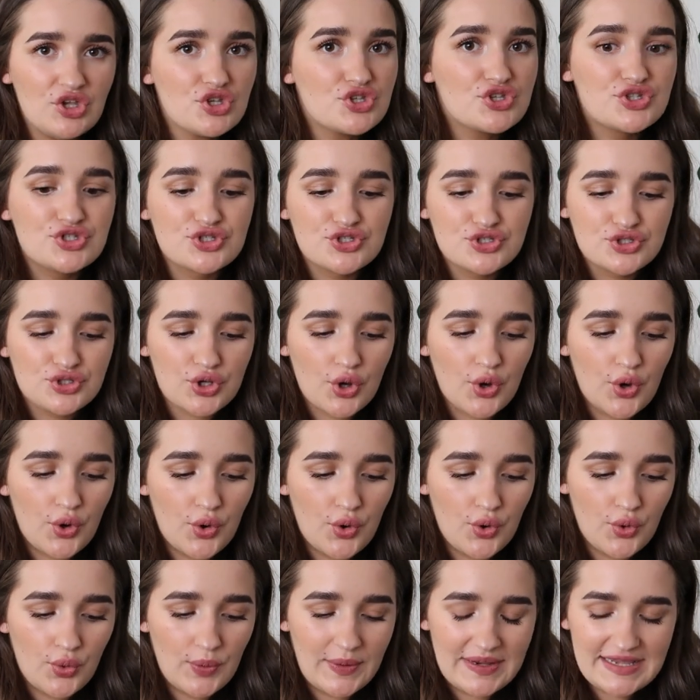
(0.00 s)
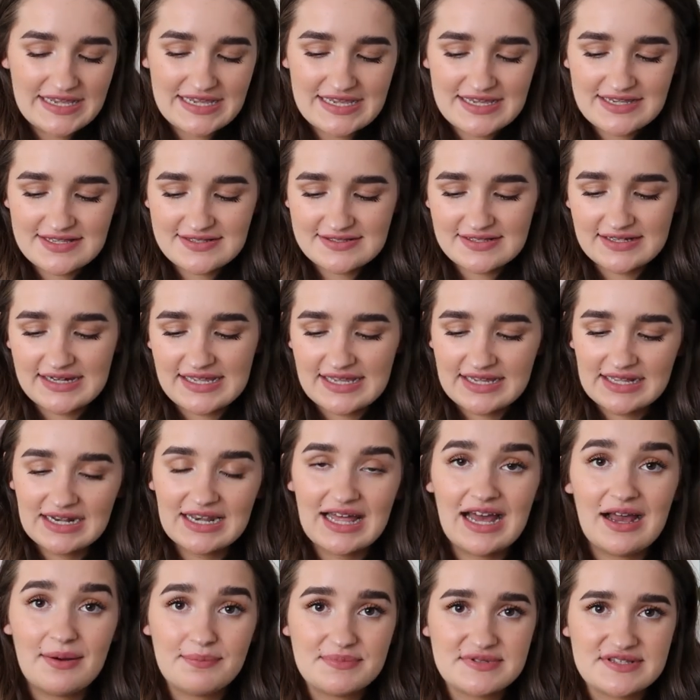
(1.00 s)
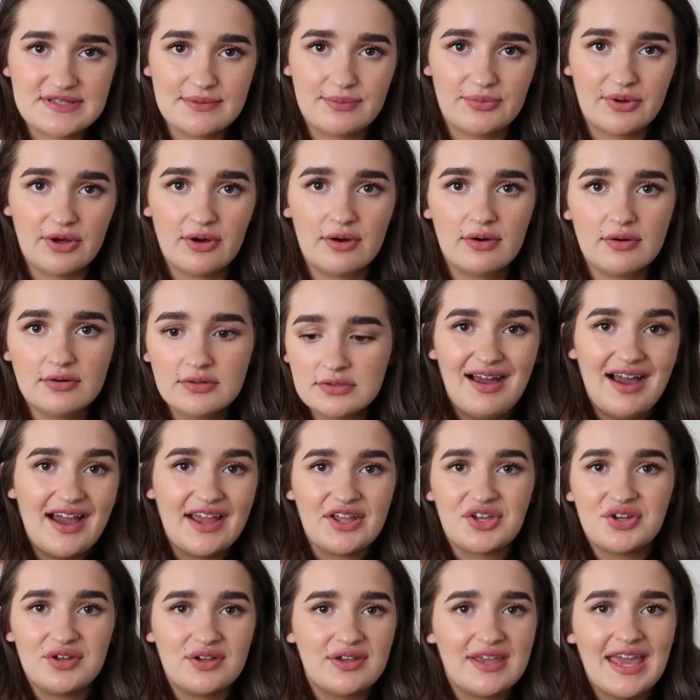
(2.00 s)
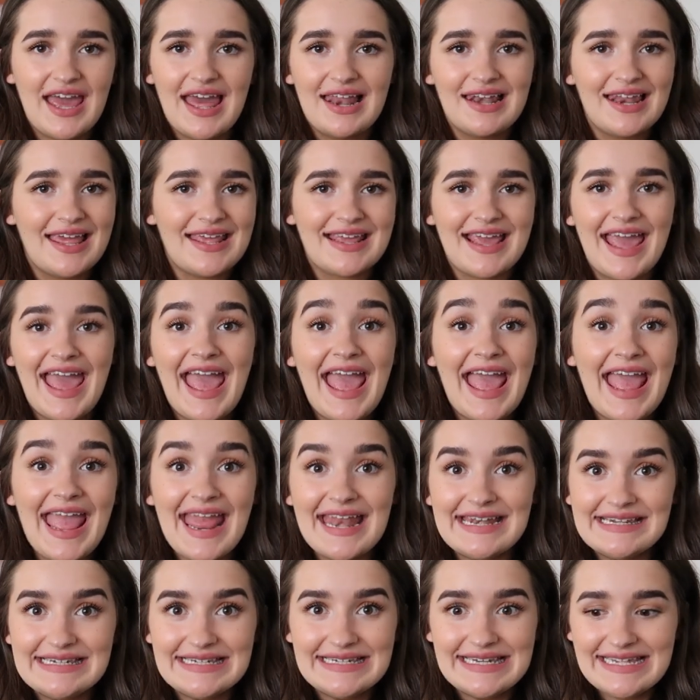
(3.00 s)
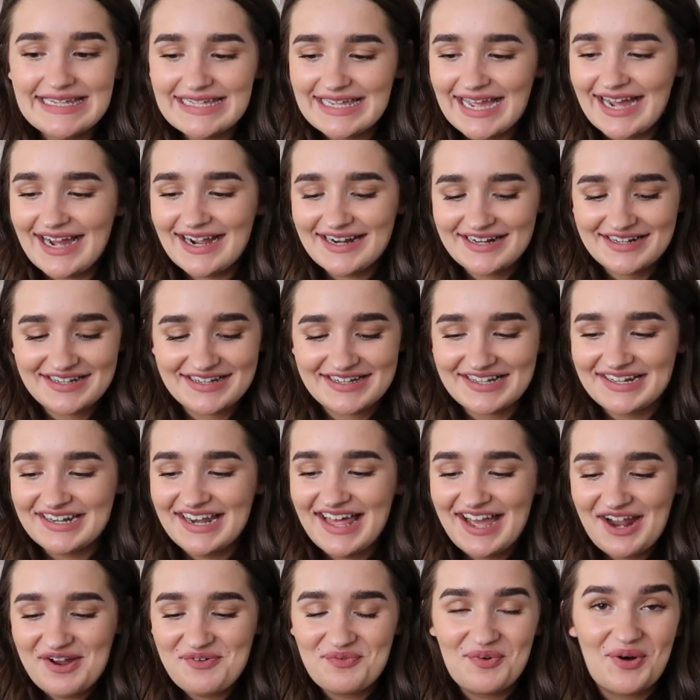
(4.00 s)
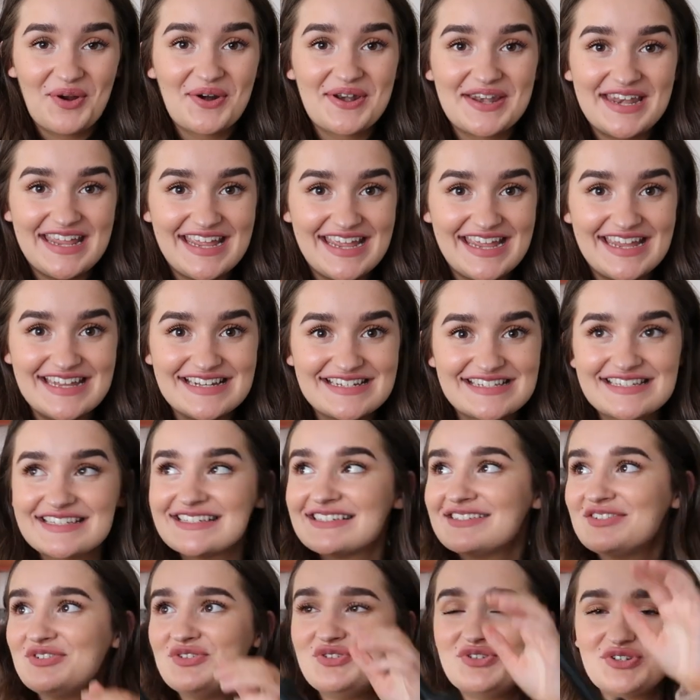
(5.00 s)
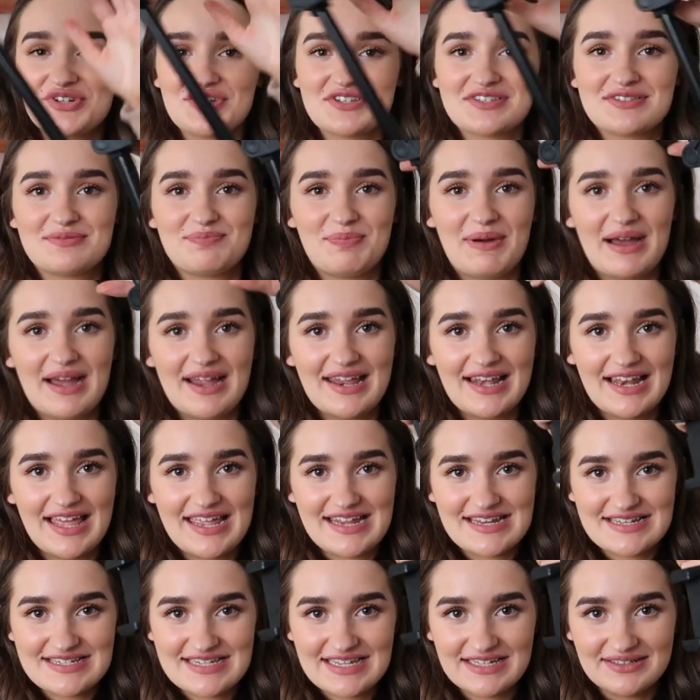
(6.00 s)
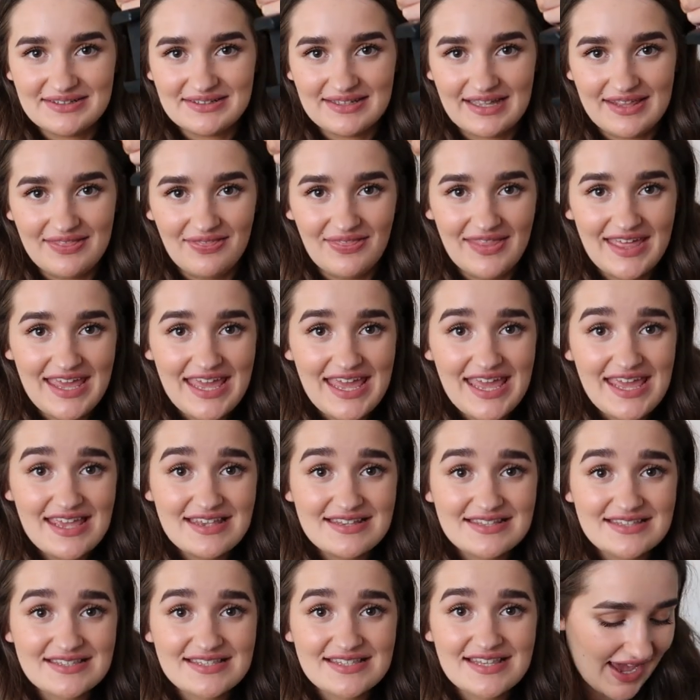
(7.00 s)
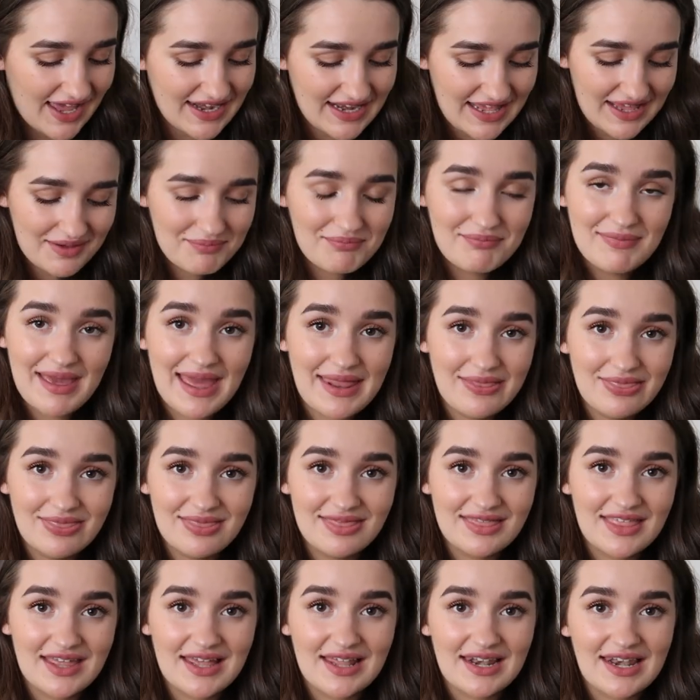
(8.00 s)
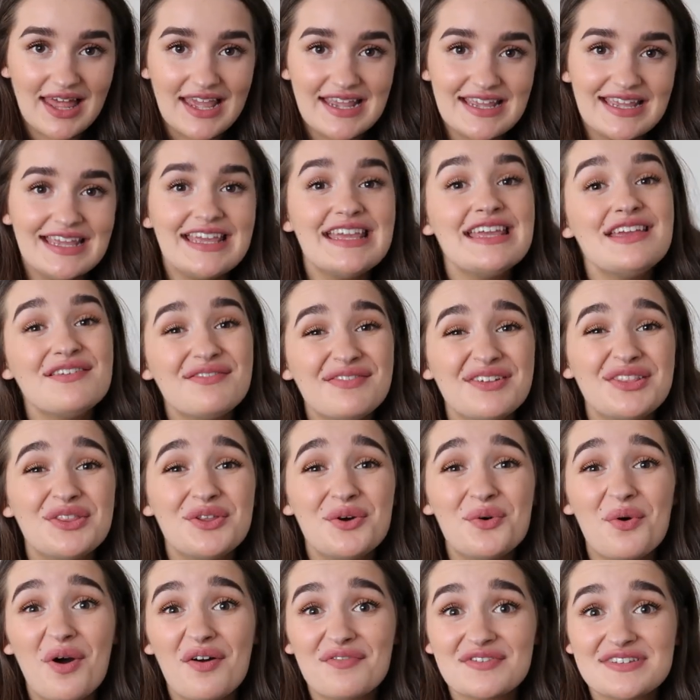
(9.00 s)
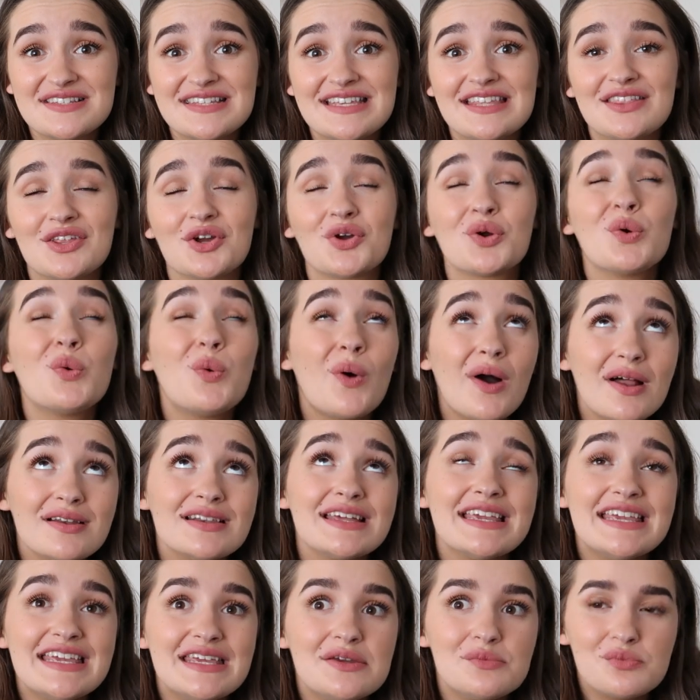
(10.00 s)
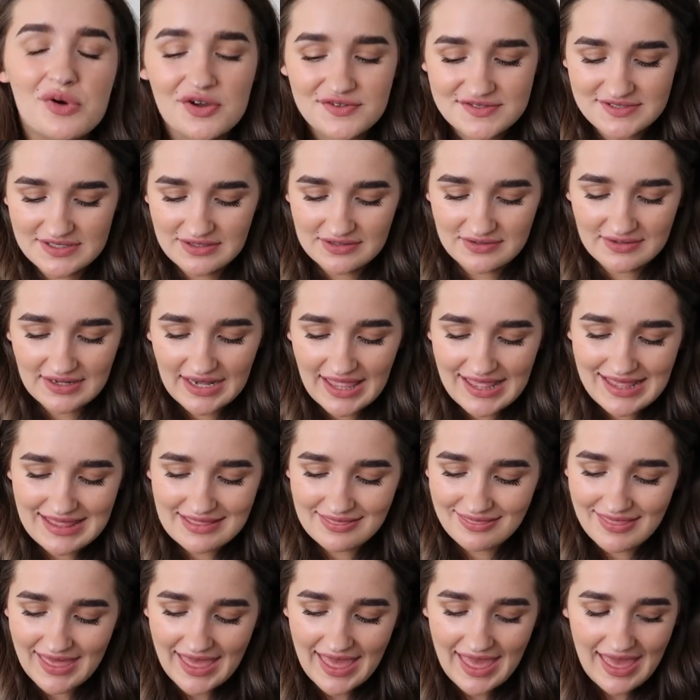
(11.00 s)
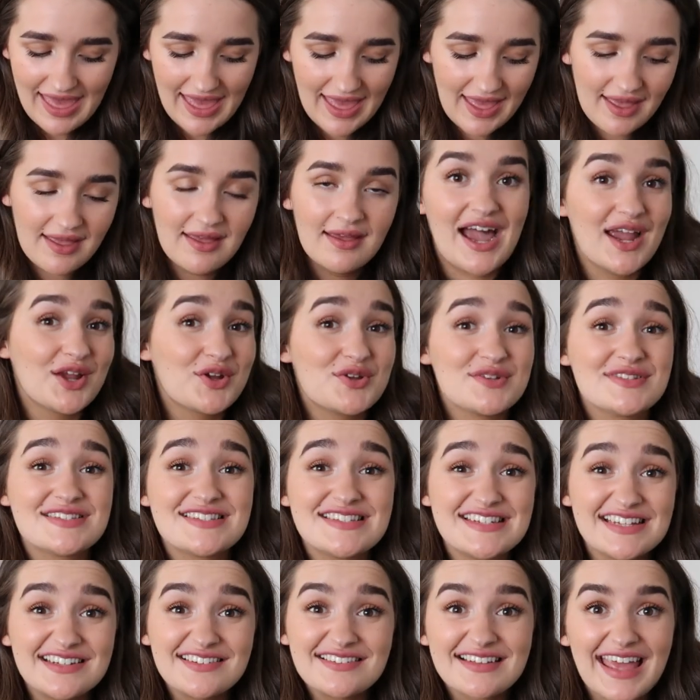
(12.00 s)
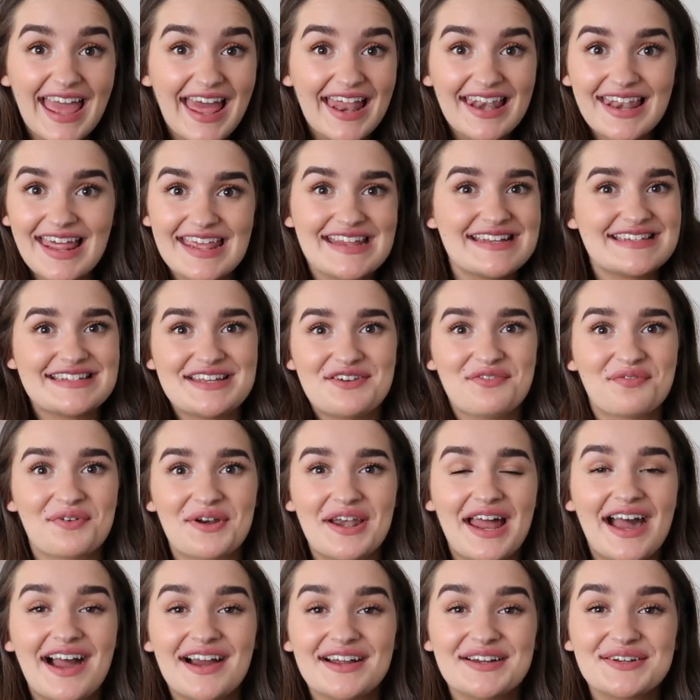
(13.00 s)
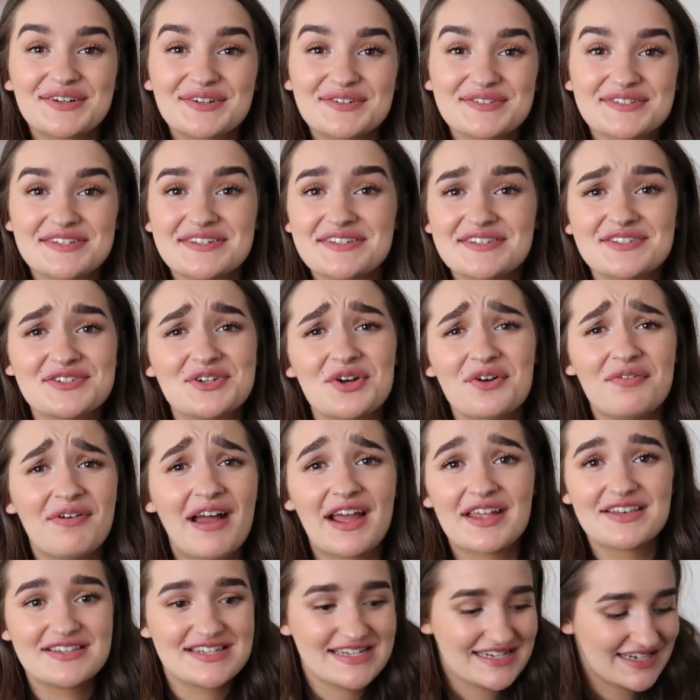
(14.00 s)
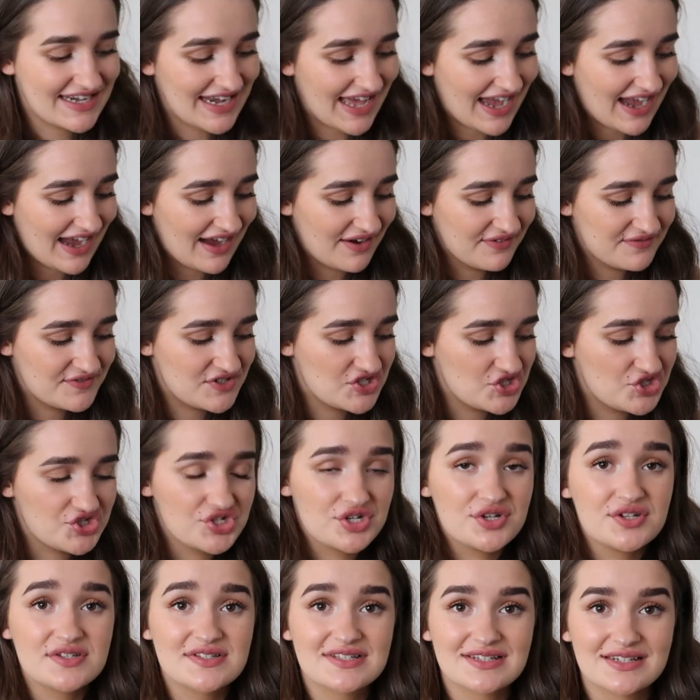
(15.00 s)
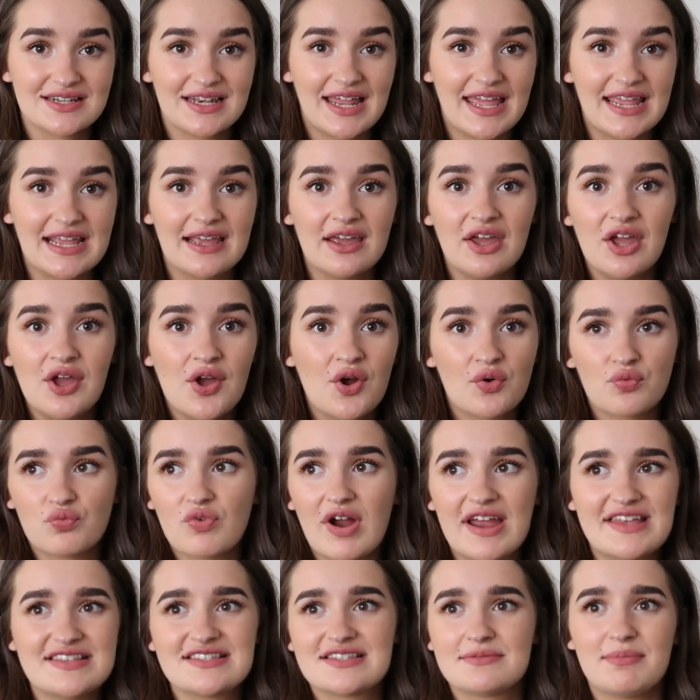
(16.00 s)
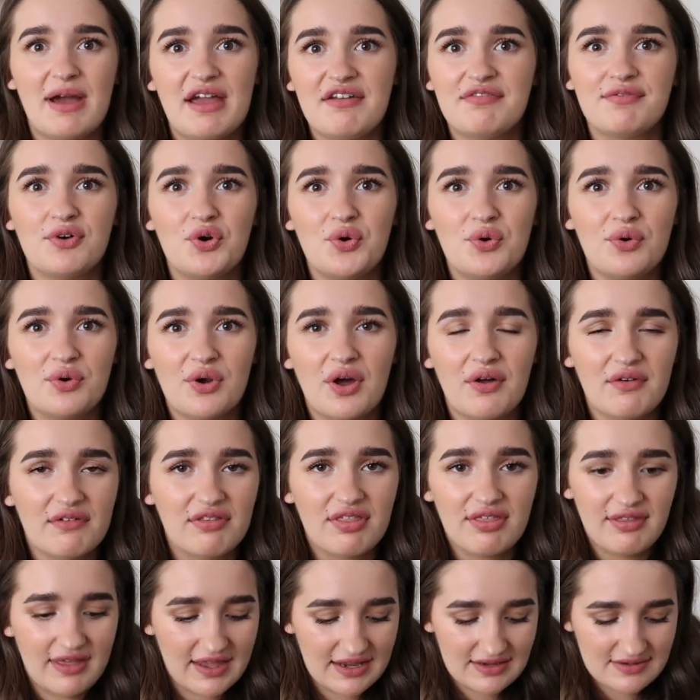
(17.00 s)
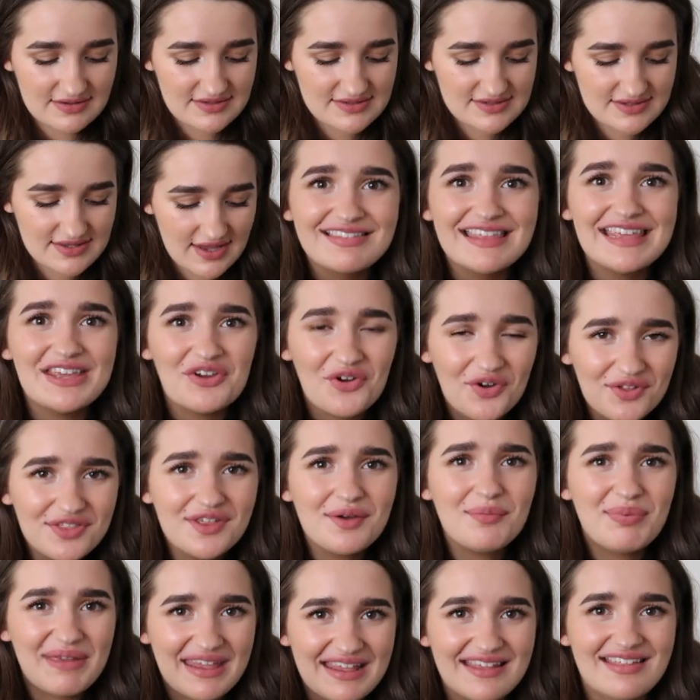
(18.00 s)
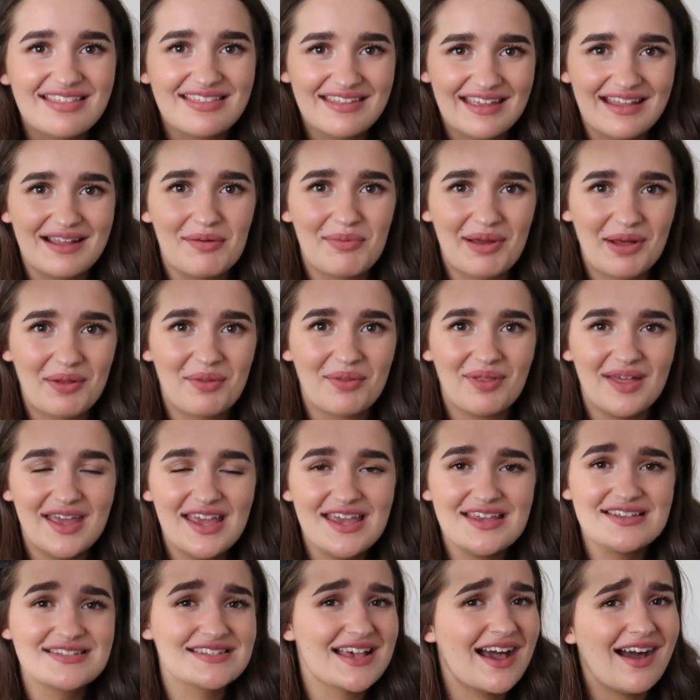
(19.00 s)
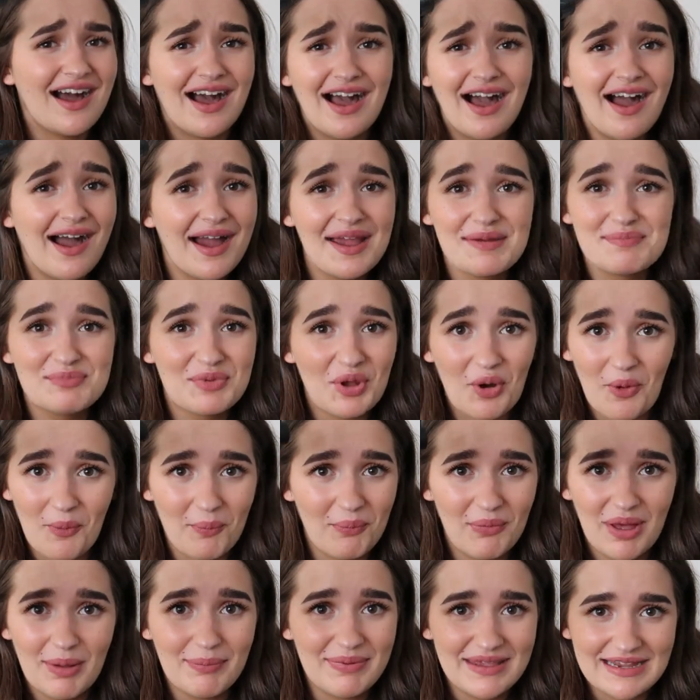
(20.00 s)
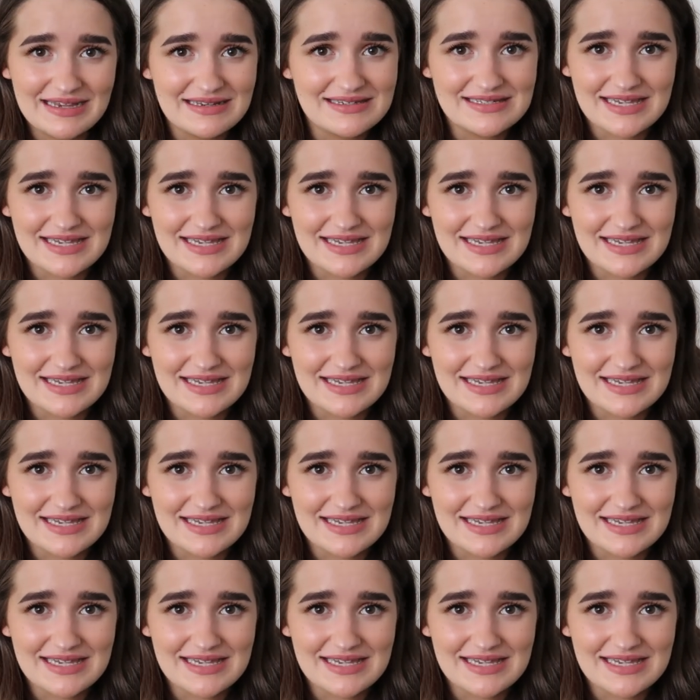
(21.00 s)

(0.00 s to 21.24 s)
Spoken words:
so easily collapsible. I could get like any angle I wanted just by like tilting this. And it meant that like, even though obviously the quality wasn't like there, I could still get like different angles and stuff. I didn't have to just like rest my phone on things. The other big thing about this, I'm not a big